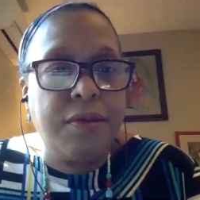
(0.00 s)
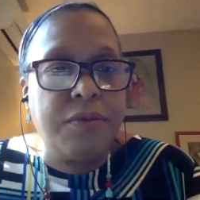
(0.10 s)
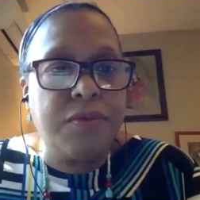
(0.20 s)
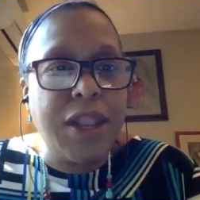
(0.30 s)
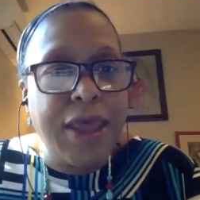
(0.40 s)

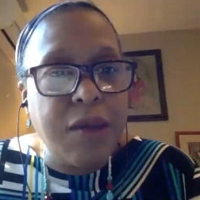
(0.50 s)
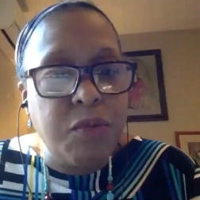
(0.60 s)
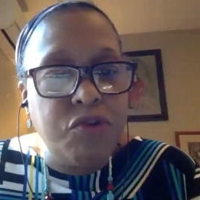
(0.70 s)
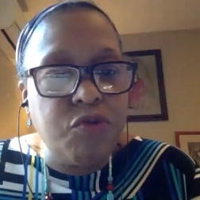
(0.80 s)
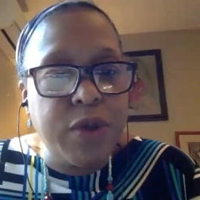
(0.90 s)
the
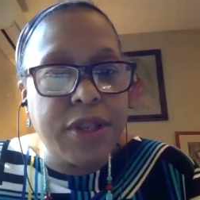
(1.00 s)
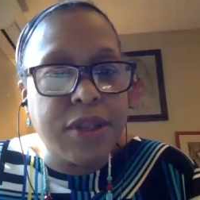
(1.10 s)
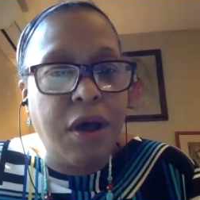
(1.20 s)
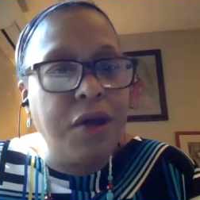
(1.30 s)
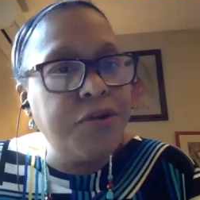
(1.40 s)
language was
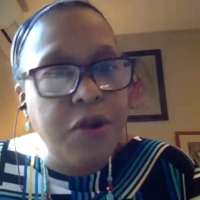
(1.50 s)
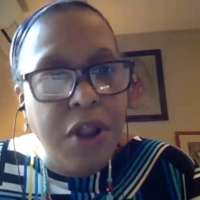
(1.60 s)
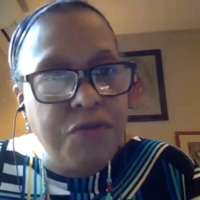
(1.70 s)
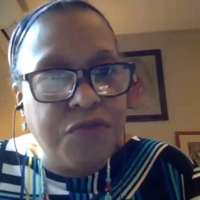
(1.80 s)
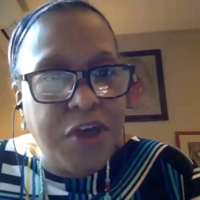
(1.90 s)

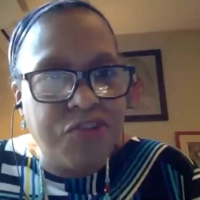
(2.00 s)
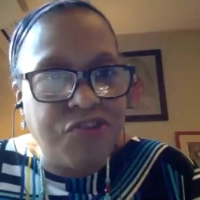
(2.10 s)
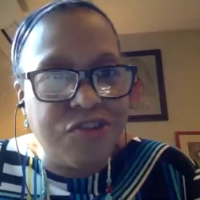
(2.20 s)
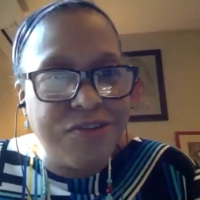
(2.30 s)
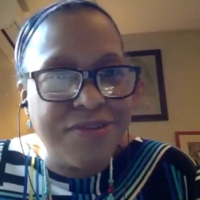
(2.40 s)
underloved
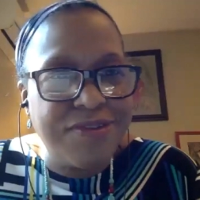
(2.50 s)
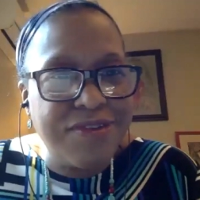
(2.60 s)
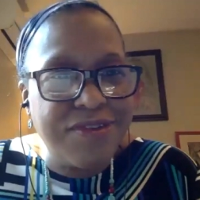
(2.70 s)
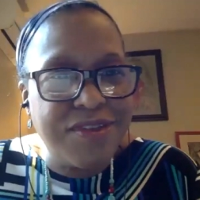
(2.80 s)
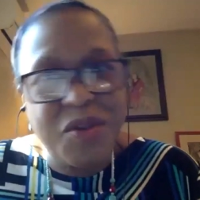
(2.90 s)
fish
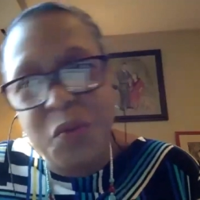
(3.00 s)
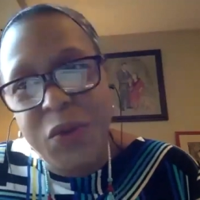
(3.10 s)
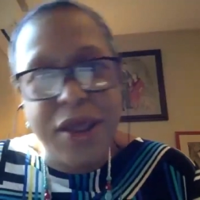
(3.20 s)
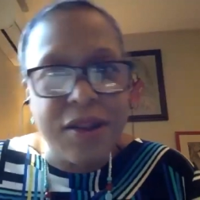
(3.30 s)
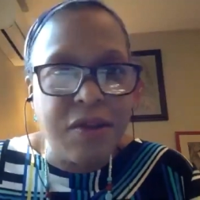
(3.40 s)
so
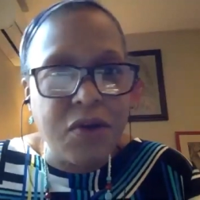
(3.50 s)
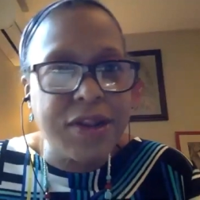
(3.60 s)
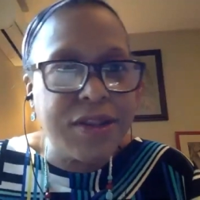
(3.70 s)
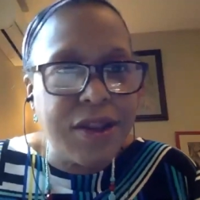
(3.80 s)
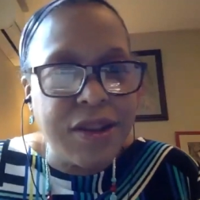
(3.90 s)
when i looked
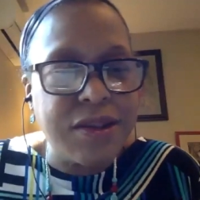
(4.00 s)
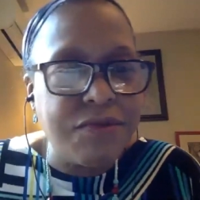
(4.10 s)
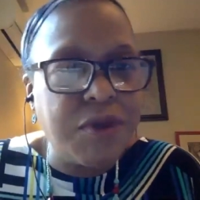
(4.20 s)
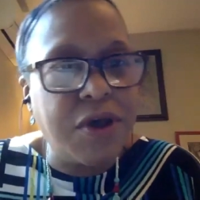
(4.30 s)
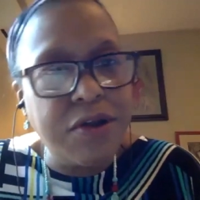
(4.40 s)
at the list of
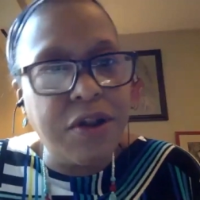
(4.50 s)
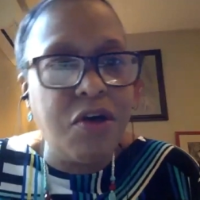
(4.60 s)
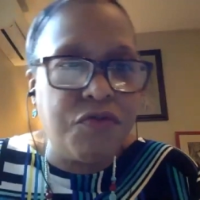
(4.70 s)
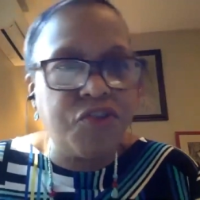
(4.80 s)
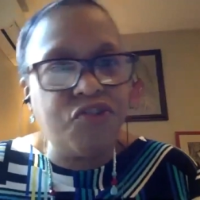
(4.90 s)
the
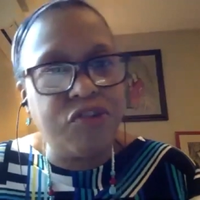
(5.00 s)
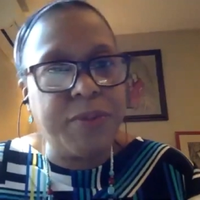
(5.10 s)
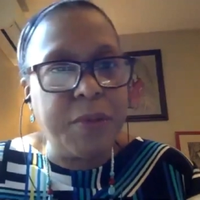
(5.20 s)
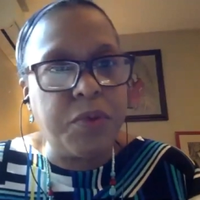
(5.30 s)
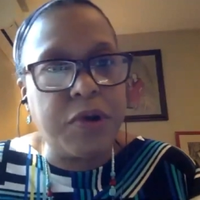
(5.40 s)
underloved fish that
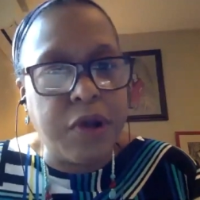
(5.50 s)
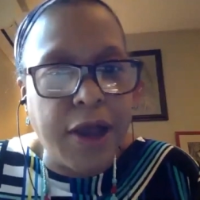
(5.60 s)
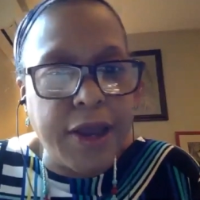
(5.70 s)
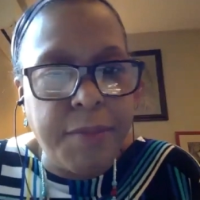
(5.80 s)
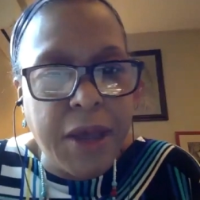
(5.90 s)
people were
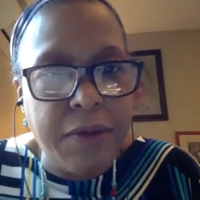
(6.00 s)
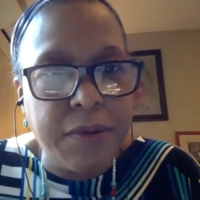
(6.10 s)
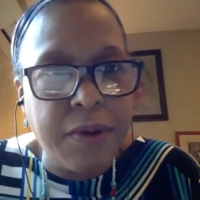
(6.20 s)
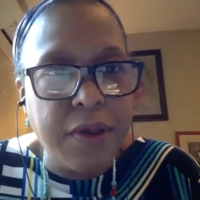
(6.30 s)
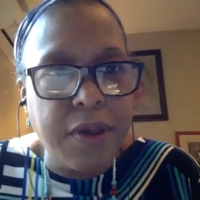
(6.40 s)
talking about
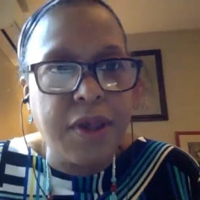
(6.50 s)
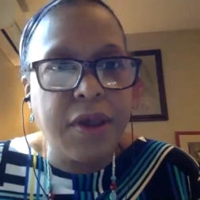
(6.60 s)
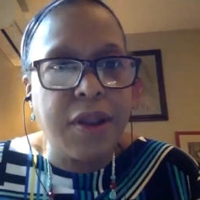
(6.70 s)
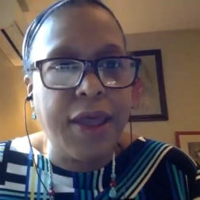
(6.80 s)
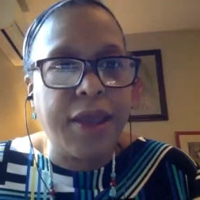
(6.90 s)

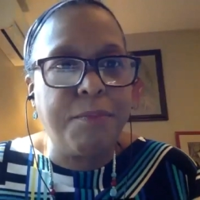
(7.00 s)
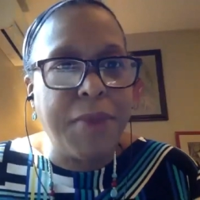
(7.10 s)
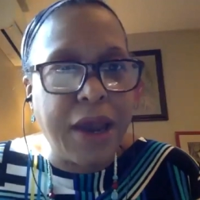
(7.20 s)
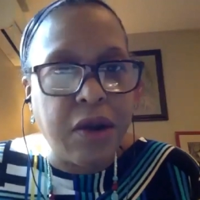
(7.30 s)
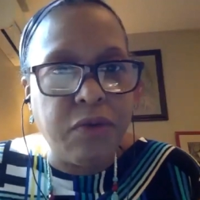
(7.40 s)
like
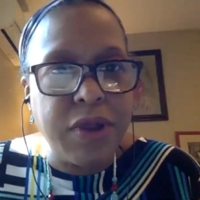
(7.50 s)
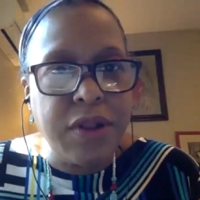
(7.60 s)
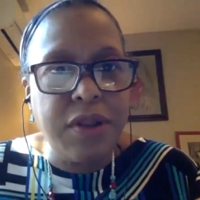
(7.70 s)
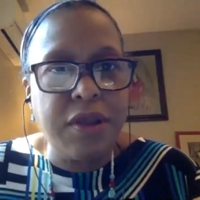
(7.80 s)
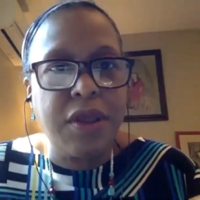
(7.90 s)

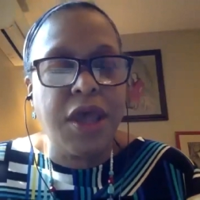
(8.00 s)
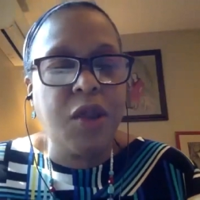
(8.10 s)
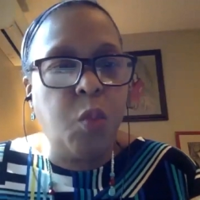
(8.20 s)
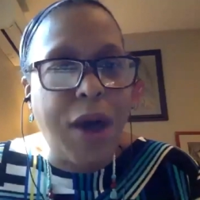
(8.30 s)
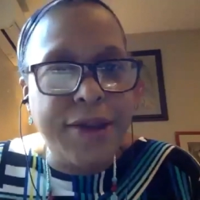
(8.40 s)
mackerel
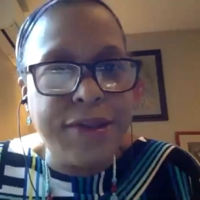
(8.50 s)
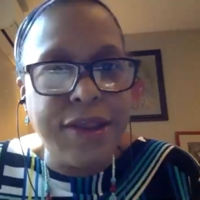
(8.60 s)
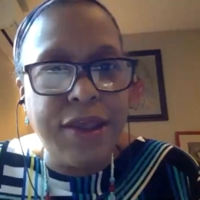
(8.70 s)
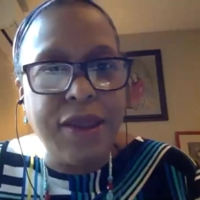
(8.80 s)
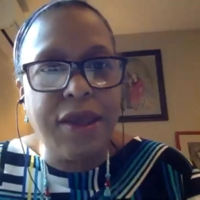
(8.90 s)
and
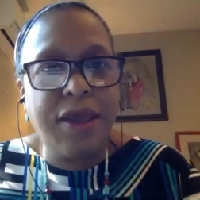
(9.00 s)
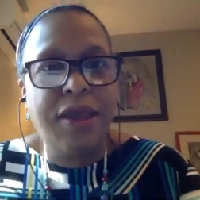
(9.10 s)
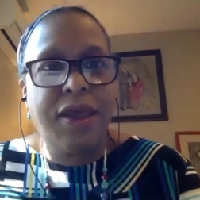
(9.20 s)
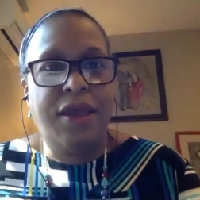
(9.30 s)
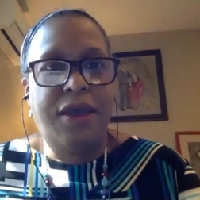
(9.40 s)
whiting
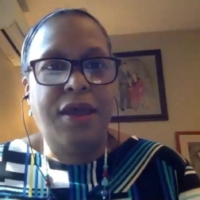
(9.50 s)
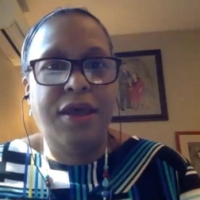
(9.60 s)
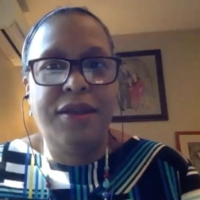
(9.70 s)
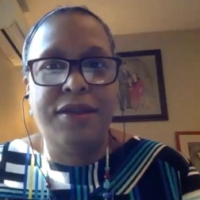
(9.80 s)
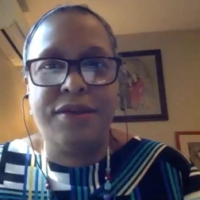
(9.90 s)

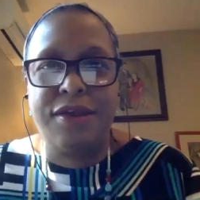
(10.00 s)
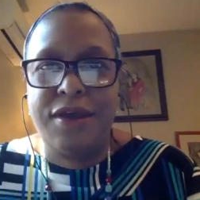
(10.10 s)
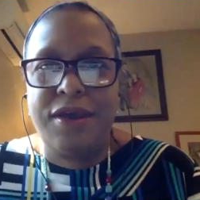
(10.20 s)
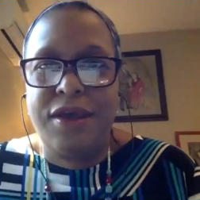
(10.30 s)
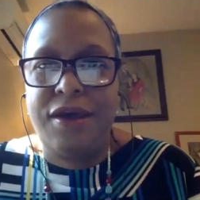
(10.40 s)
and
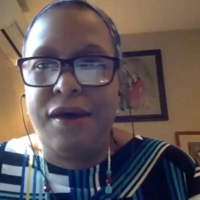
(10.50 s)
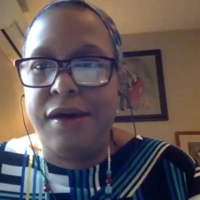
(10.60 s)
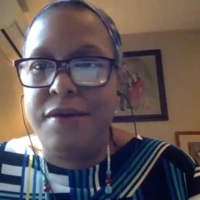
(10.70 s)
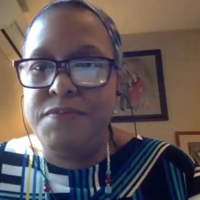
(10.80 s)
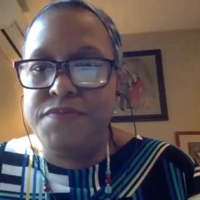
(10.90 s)

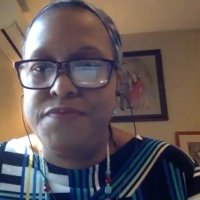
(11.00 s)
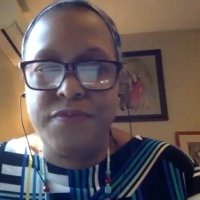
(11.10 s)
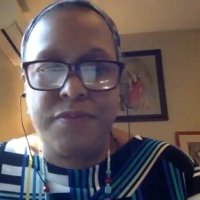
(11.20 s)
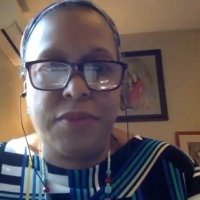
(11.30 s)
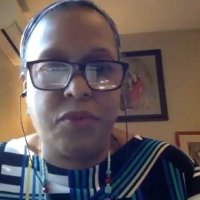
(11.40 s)
um,
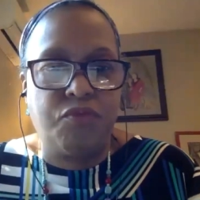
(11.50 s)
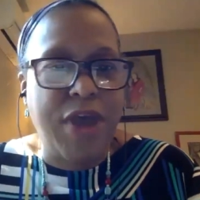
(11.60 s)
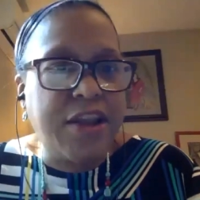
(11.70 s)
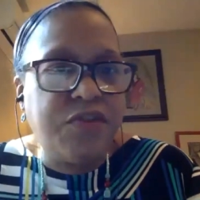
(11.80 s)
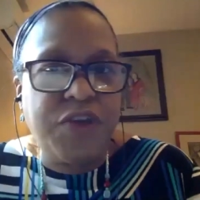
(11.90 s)

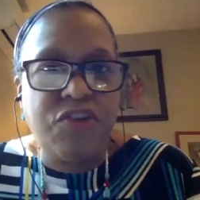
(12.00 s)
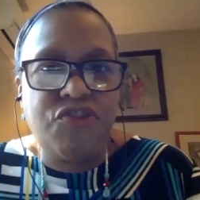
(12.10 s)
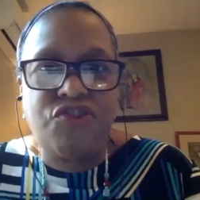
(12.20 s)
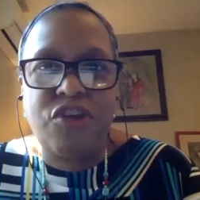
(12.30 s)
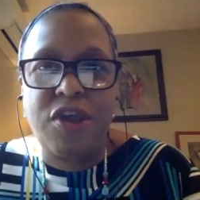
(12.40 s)

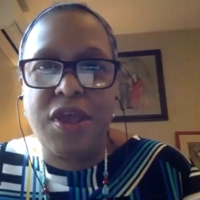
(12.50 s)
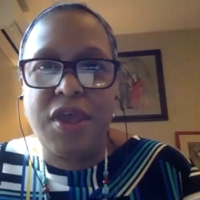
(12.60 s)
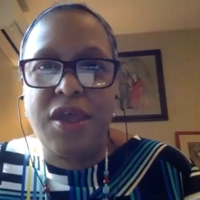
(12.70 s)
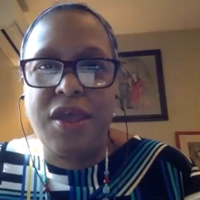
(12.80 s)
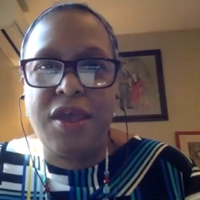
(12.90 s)
redfish
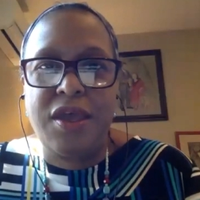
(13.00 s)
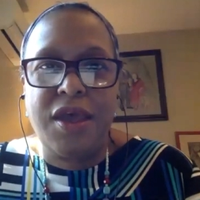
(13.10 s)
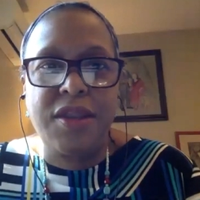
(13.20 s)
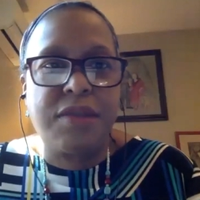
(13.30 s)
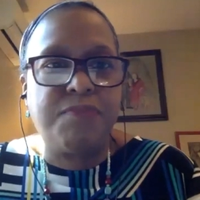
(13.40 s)

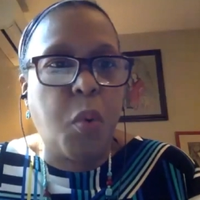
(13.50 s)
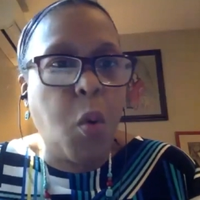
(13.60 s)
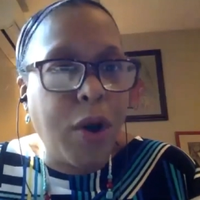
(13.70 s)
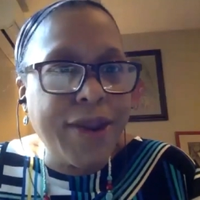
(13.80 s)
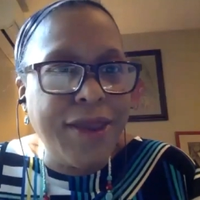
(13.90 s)
and
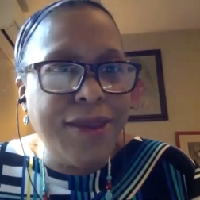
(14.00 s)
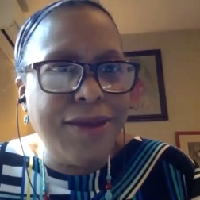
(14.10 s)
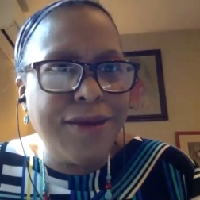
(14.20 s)
porgy.